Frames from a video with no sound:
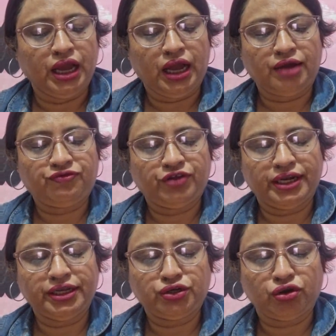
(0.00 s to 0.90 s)
a
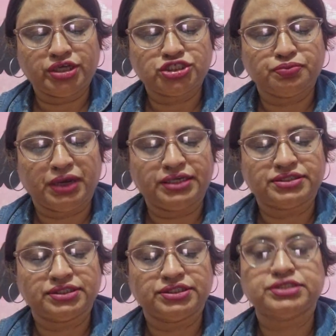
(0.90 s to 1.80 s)
flaring torch might
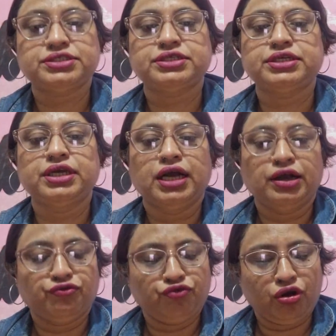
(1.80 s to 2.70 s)
suggest in
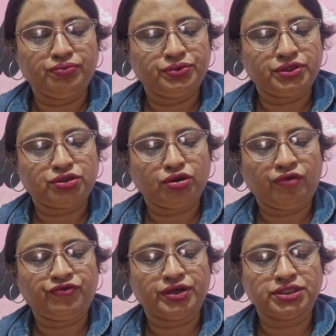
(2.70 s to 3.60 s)
warmth
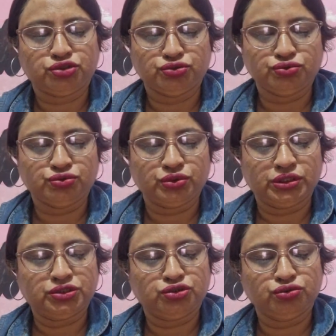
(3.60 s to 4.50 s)
of a
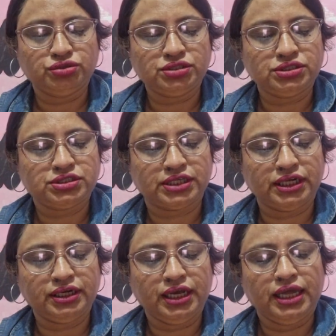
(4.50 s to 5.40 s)
June
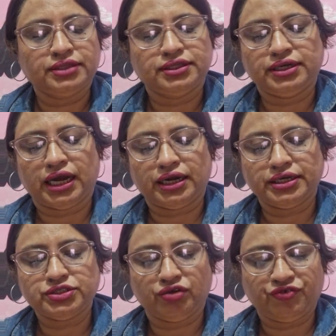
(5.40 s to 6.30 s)
sun, the
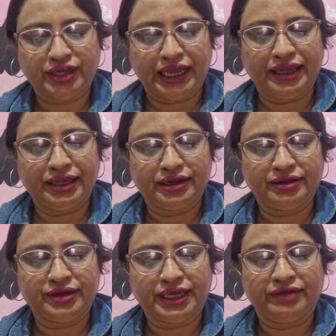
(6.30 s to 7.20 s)
darkness of a
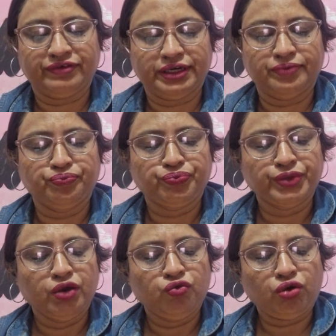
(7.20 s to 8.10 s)
cavern.
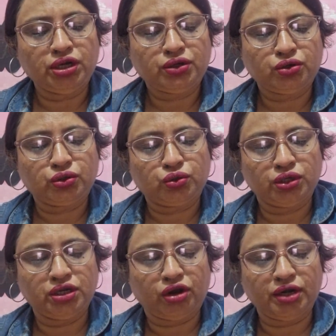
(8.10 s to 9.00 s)
What
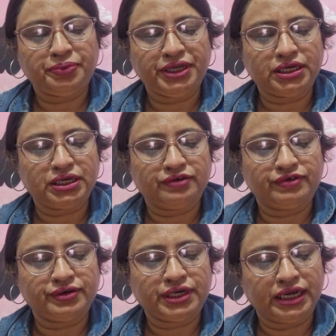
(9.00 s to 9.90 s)
could not be
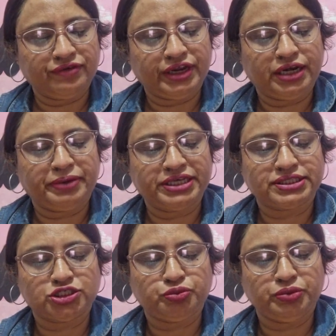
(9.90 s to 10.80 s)
conveyed by
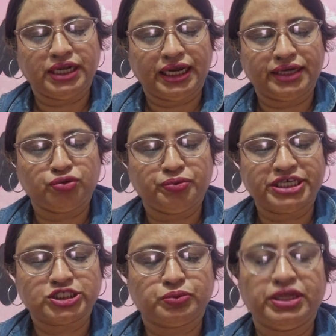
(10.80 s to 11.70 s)
such mean had to be
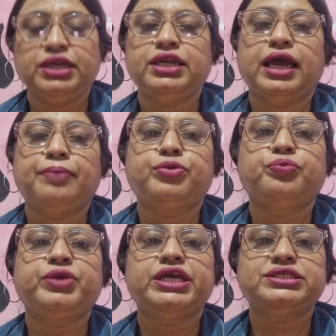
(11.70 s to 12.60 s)
explained in
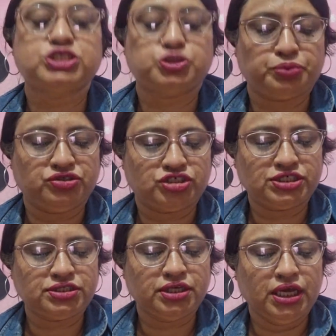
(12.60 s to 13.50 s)
appropriate
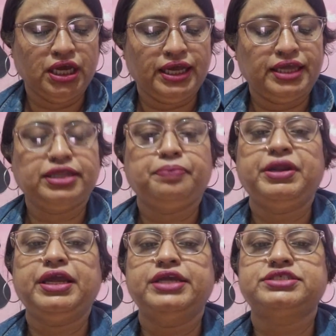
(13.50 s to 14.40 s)
speeches in the
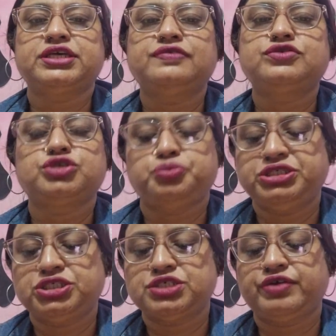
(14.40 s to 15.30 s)
play itself. So,
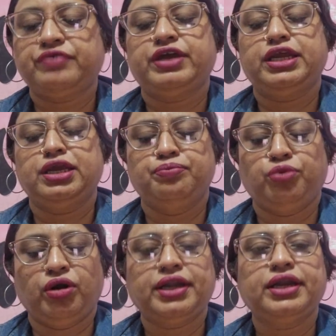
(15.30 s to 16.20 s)
speeches were very
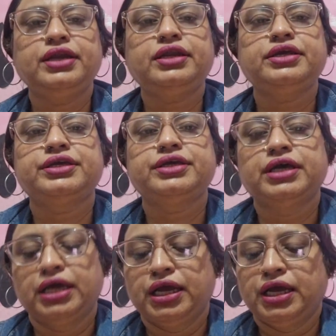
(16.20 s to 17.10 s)
important,
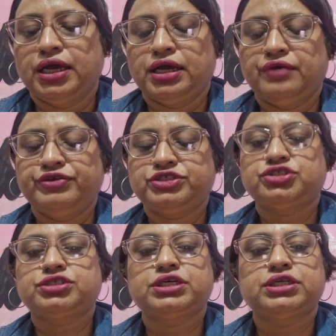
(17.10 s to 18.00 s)

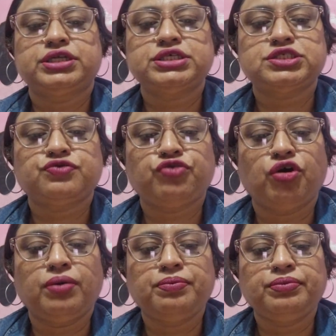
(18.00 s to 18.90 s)
which thus
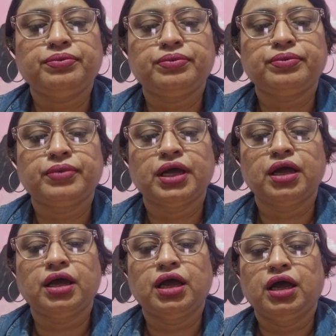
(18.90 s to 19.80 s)
form
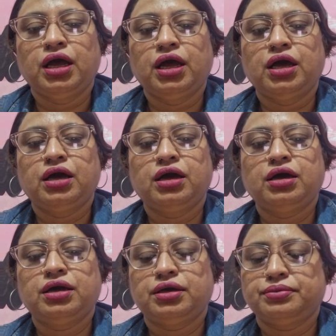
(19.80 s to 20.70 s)

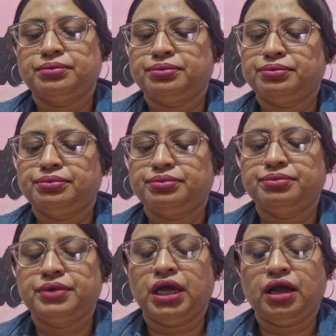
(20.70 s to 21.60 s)
uh,
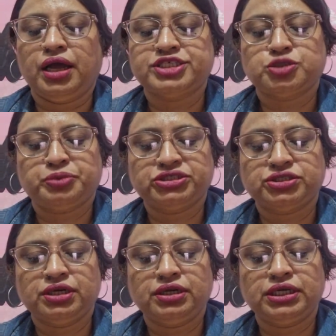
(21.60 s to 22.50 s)
a
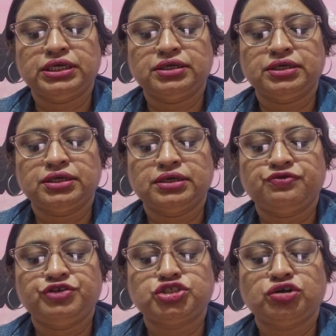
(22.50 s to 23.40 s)
special
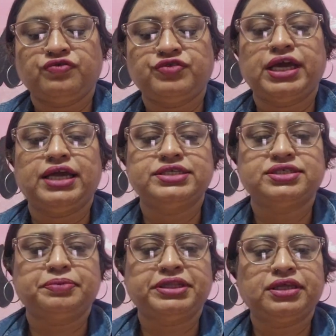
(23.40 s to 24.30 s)
feature of the
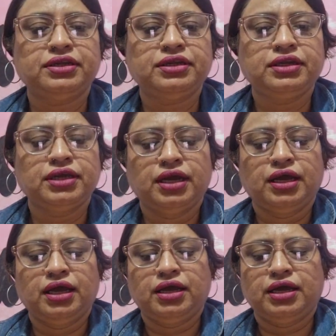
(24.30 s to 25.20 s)
Elizabethan
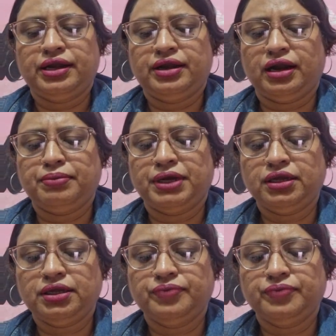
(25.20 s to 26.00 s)
drama.